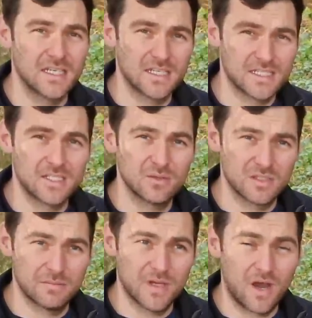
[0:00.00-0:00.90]
There's still
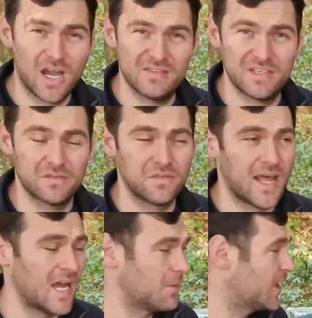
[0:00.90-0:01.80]
some ivy in
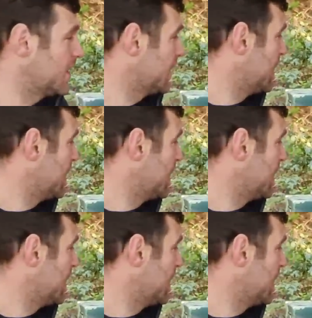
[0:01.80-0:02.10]
flower.